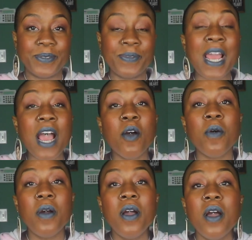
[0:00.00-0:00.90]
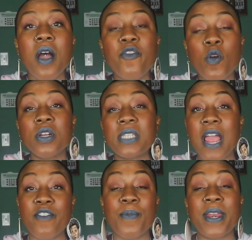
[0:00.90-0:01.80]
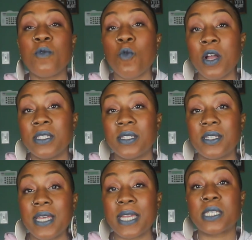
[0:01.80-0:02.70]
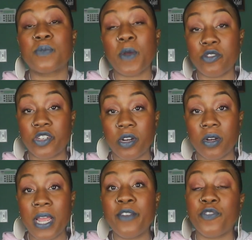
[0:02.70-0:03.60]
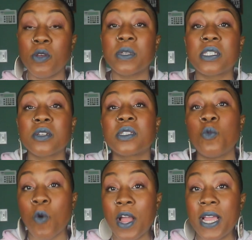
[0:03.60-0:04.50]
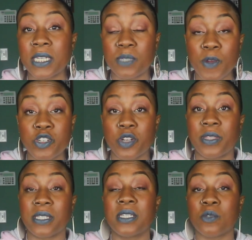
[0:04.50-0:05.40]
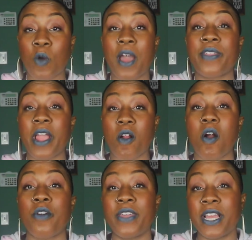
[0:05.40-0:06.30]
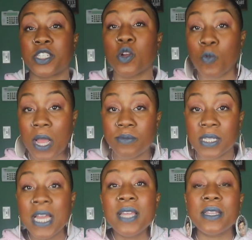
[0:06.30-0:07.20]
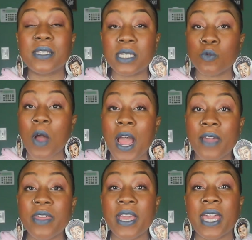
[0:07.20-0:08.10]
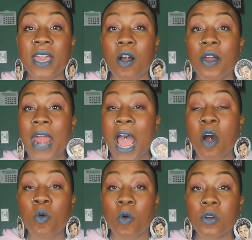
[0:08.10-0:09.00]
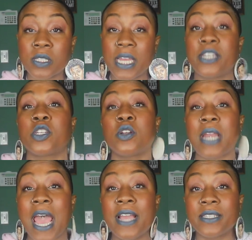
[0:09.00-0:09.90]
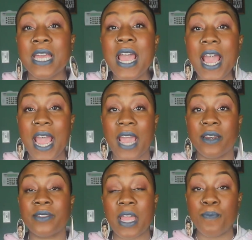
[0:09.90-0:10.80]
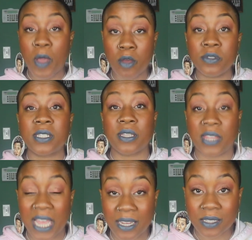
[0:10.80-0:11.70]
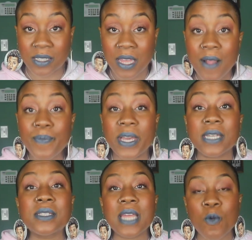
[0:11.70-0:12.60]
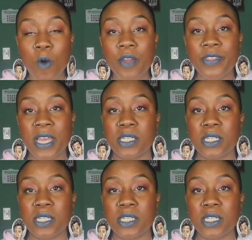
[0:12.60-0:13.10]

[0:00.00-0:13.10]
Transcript: Now, of course, everybody wants exposure. Influencers want exposure. This is why they are on the interwebs. This is why they get on Al Gore's internet and they post things, because they want the